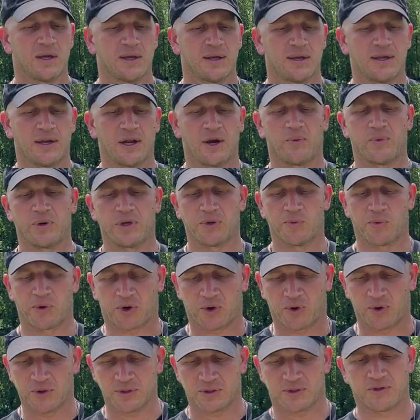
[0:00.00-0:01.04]
When you
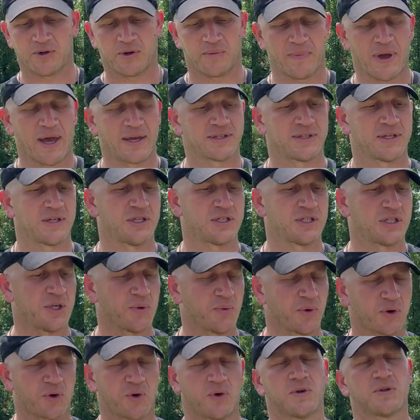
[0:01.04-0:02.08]
recruit to a message and you
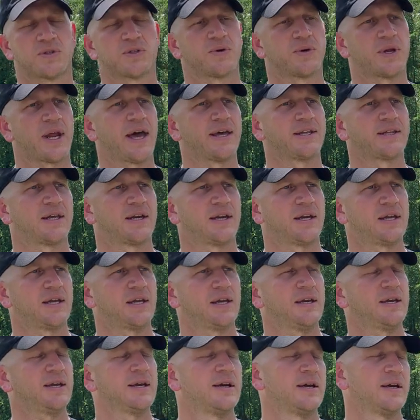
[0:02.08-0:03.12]
recruit to an
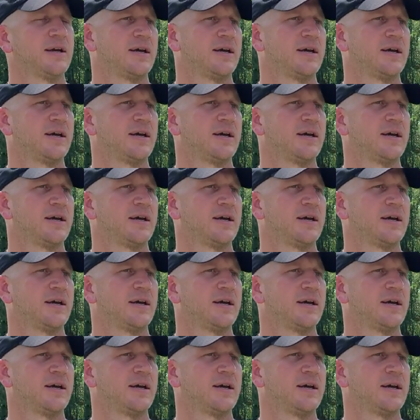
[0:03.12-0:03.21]
identity,